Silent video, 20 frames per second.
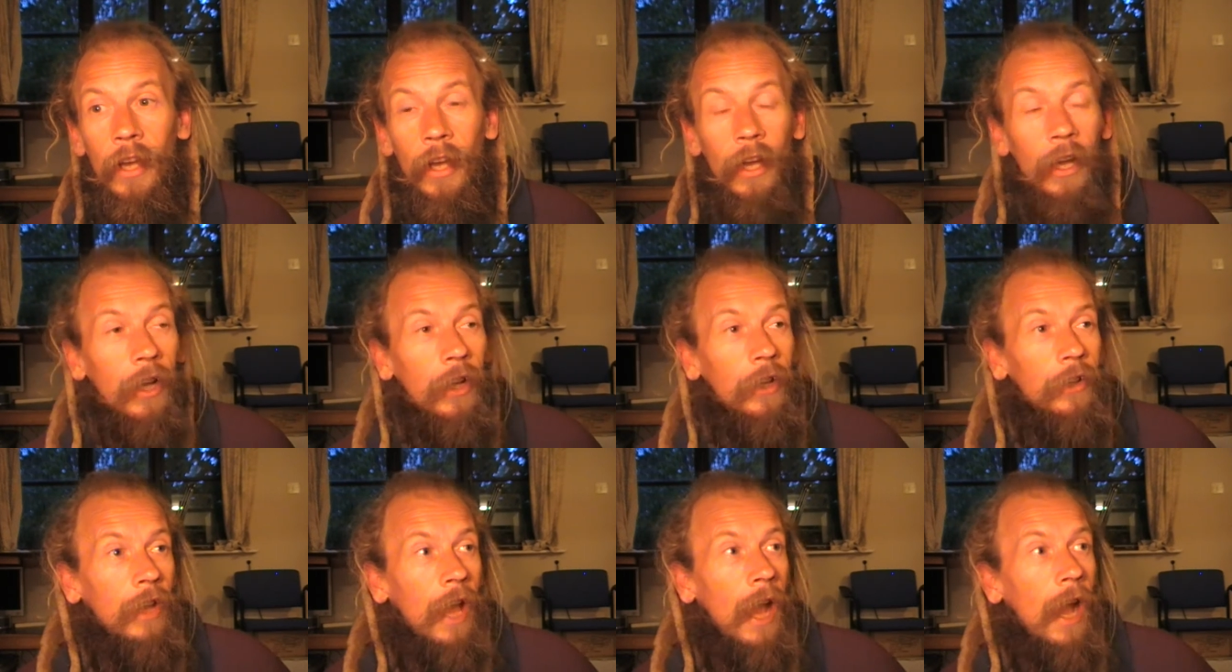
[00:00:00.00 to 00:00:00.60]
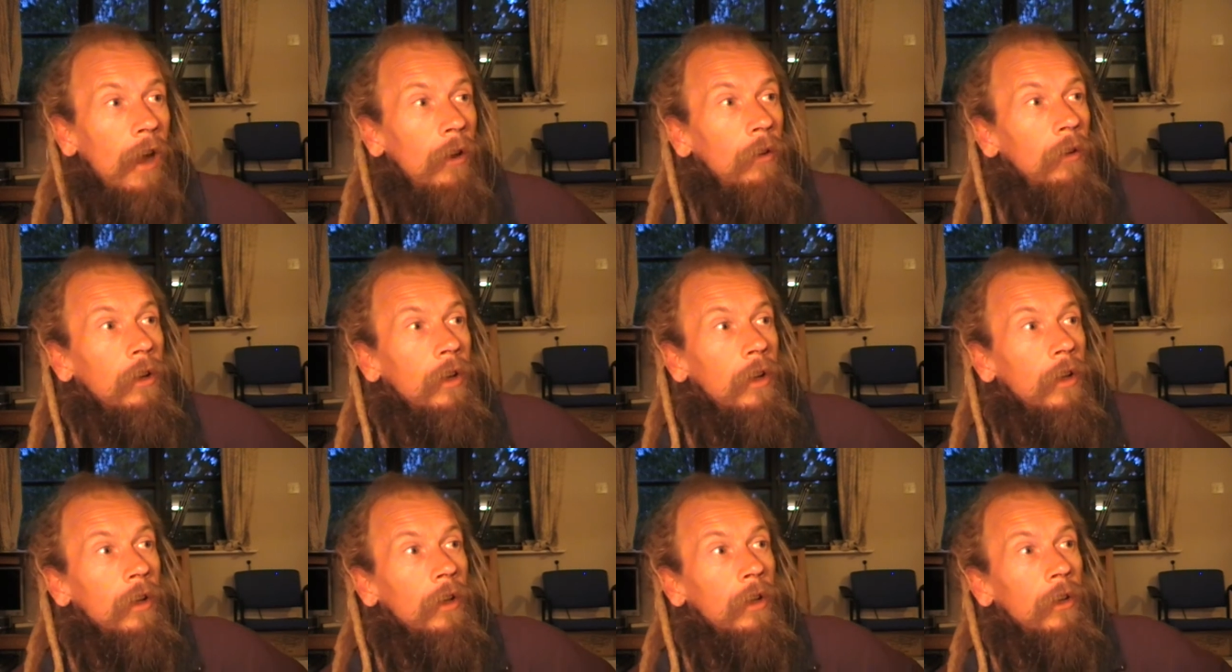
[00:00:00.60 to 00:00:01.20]
And how,
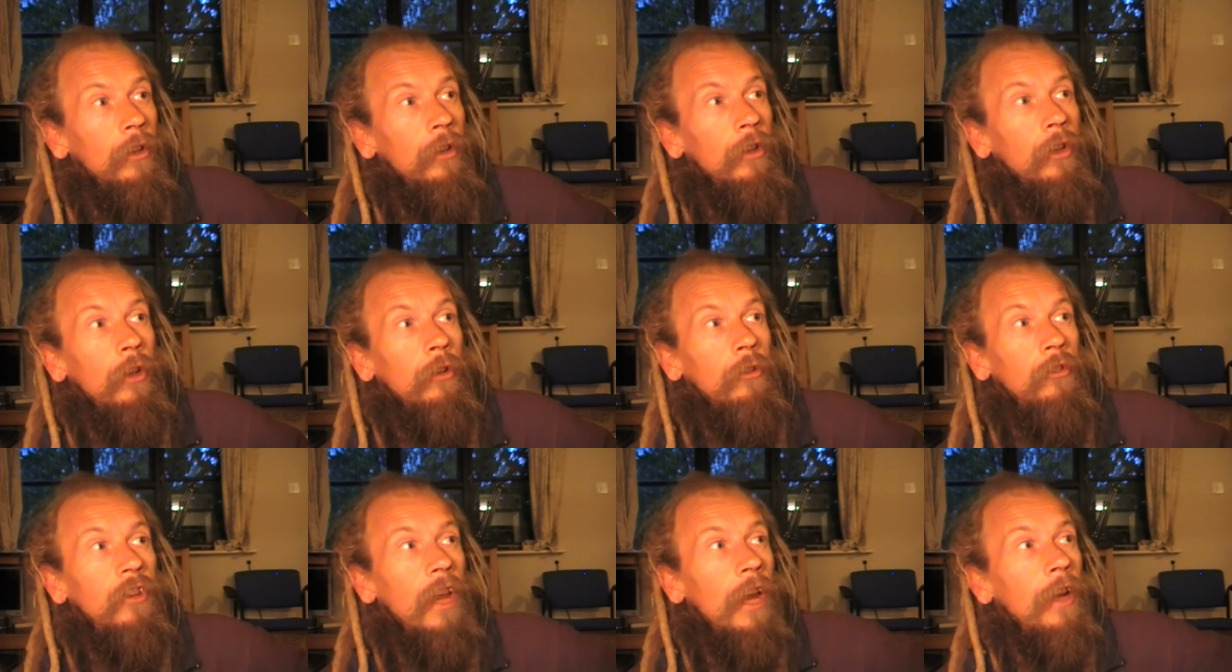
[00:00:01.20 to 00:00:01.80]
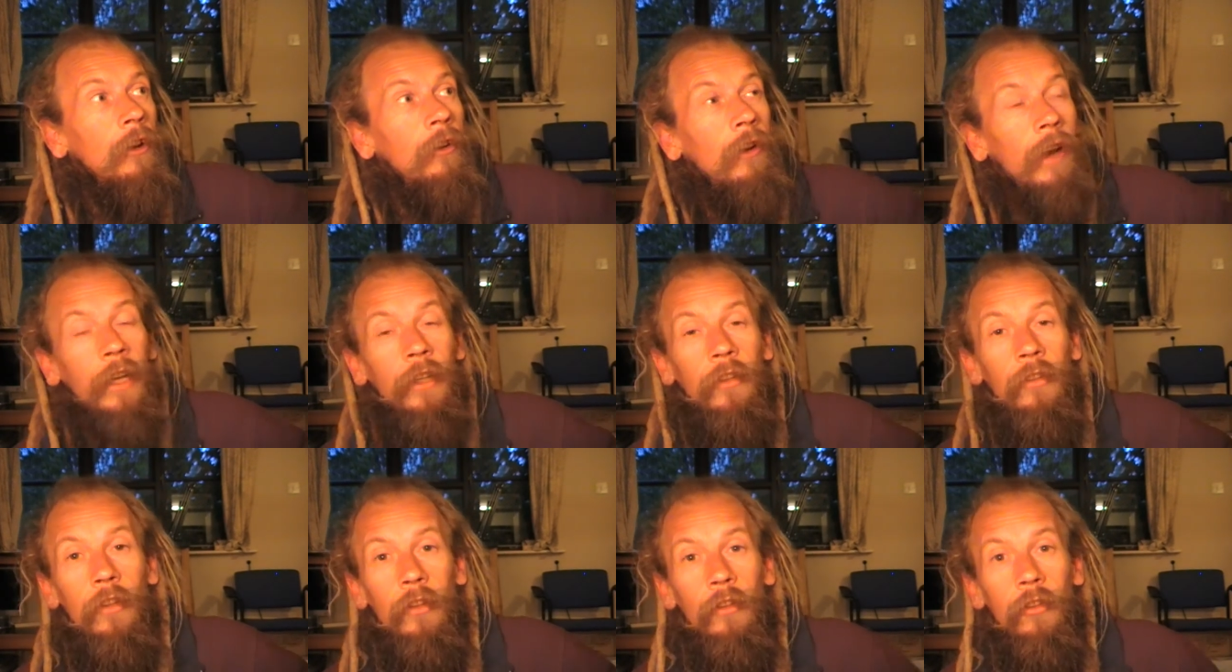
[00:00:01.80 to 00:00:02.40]
you know,
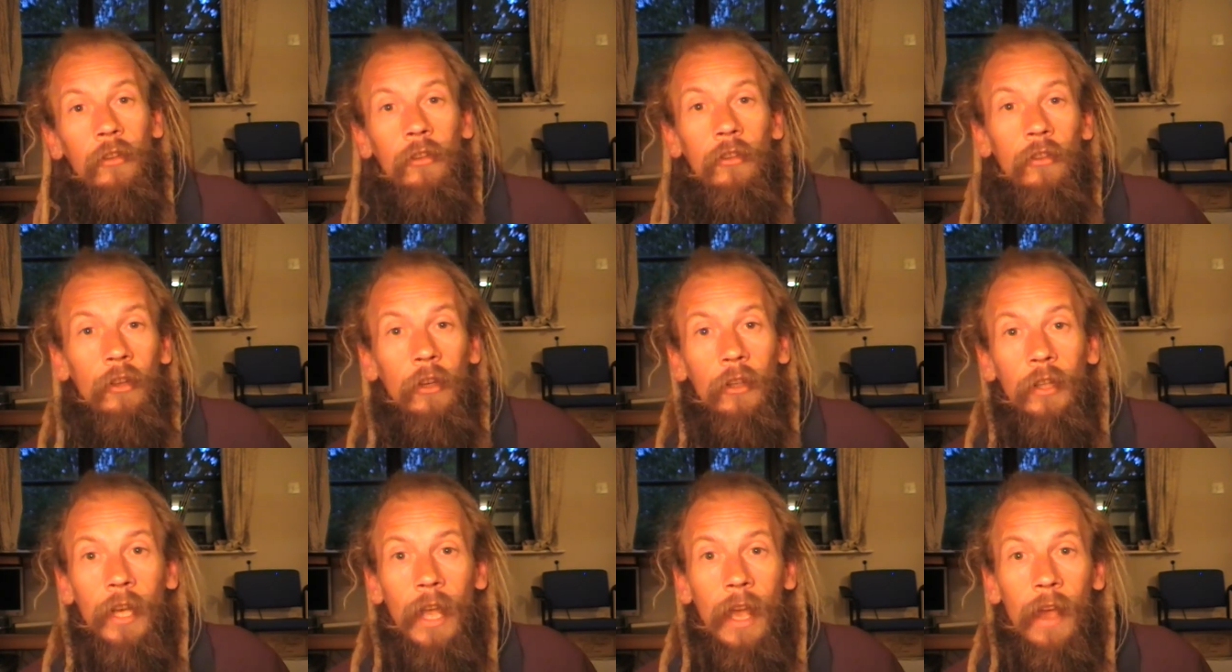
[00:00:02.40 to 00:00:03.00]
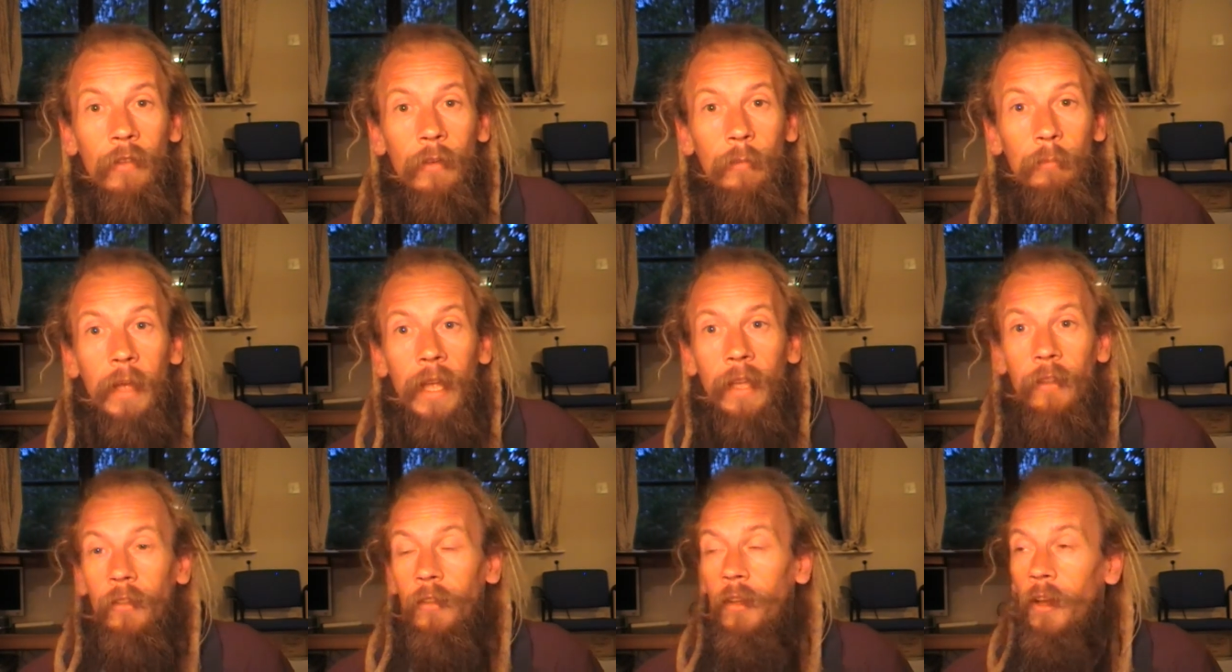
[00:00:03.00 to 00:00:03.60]
generators shouldn't have a
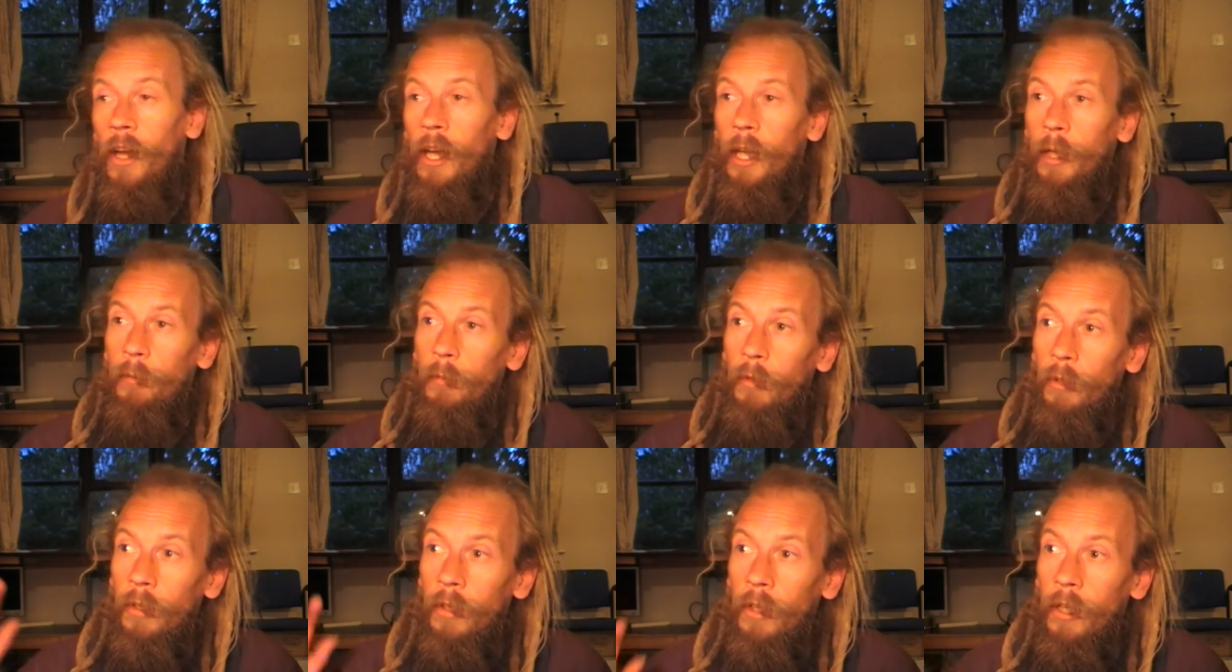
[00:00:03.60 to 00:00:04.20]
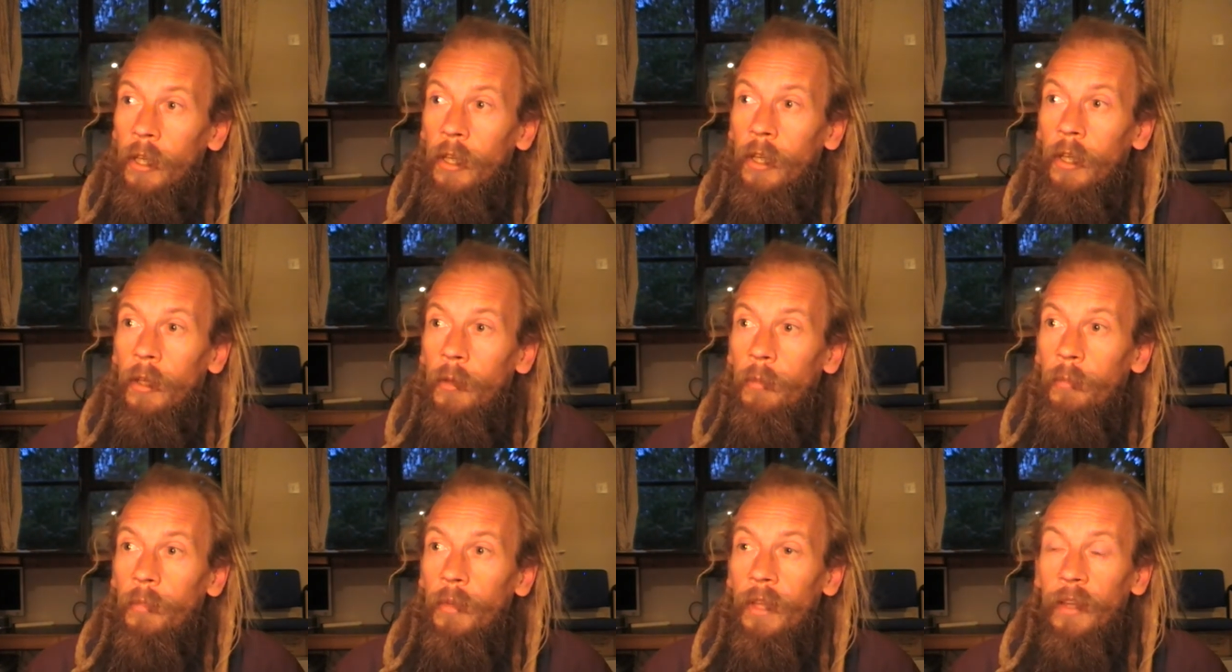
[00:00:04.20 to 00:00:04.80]
bedtime, or
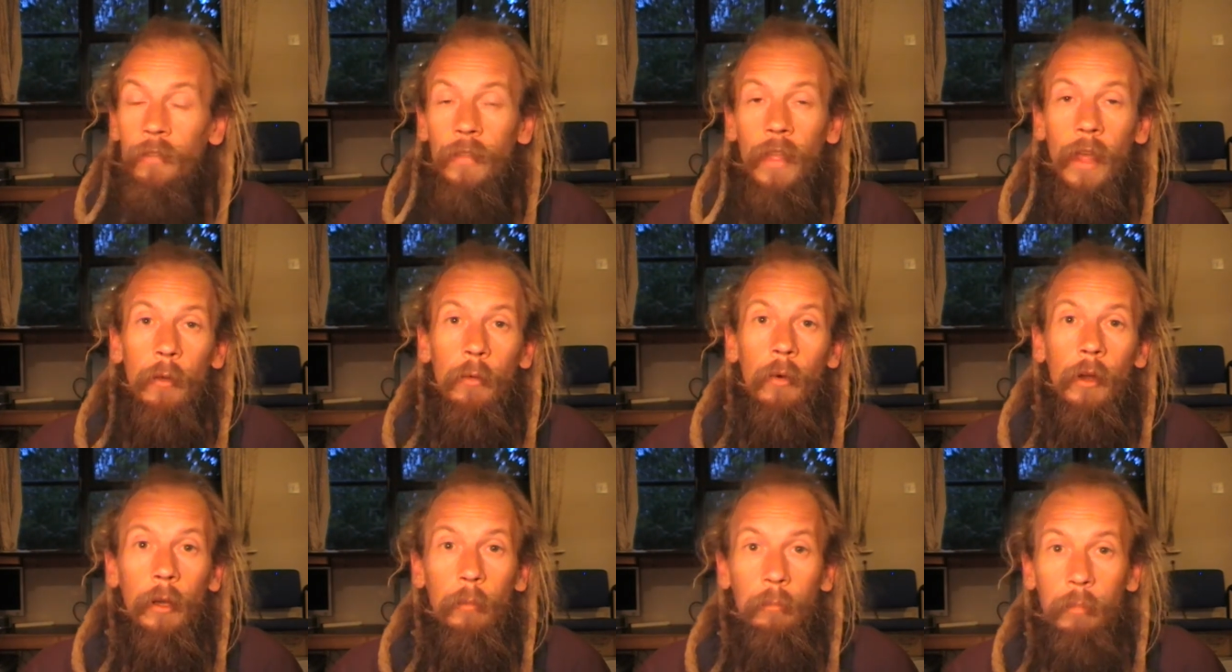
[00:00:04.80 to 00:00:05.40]
if they want to